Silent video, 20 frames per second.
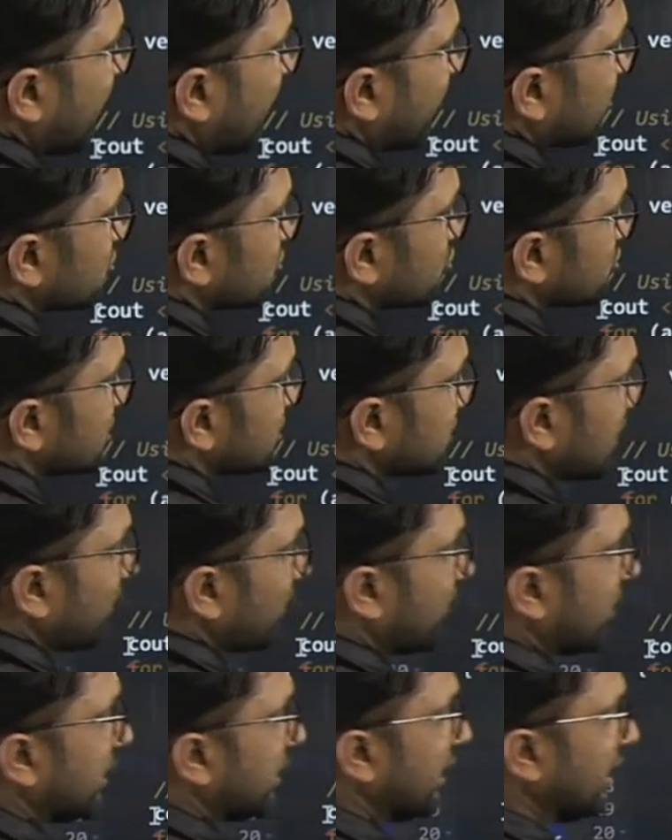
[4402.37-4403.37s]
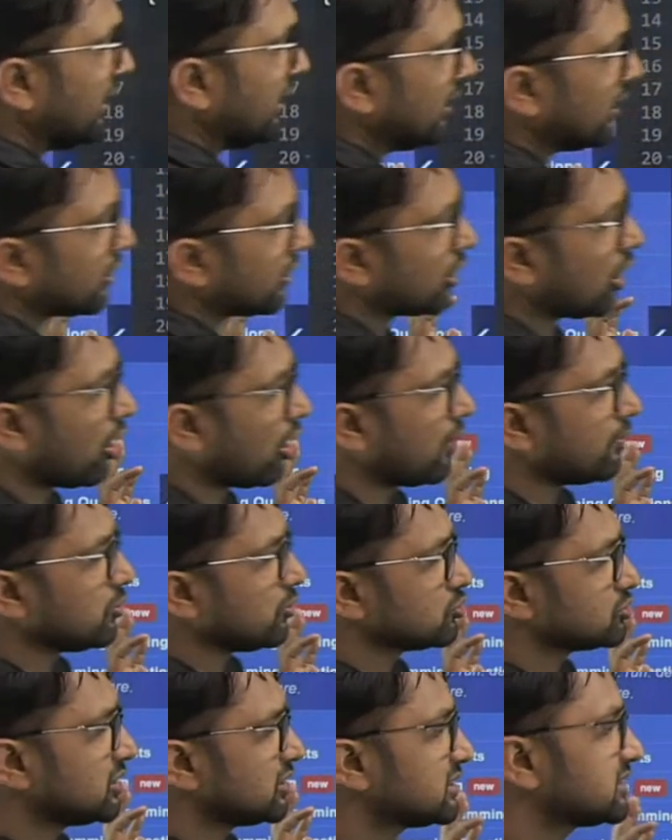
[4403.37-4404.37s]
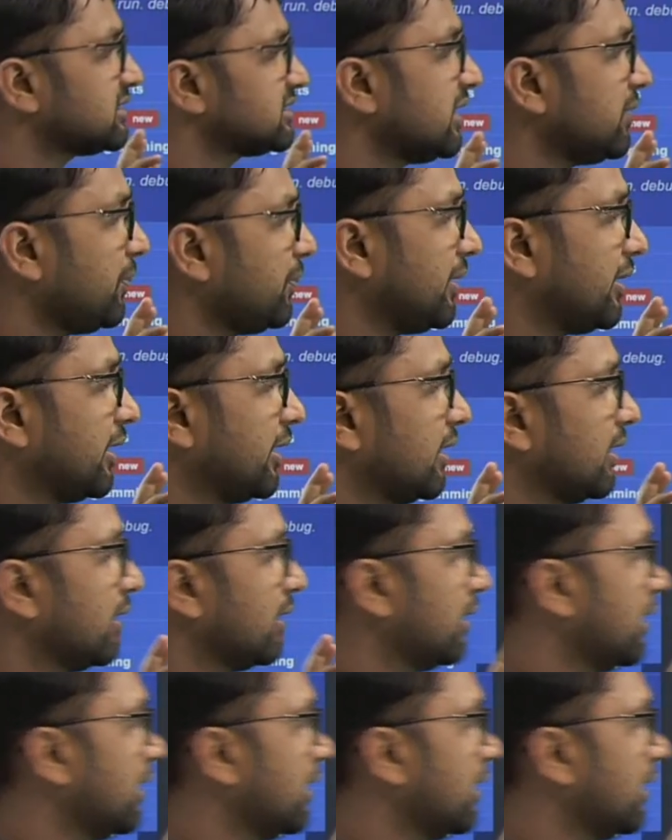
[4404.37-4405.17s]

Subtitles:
was using the begin, now I'm using C begin.